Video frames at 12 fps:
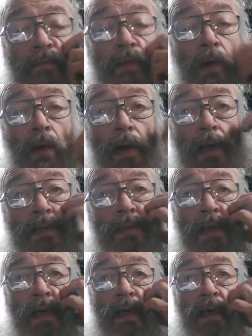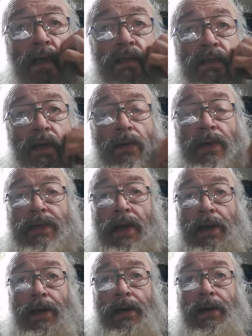Torres is a
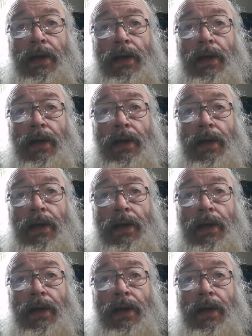retired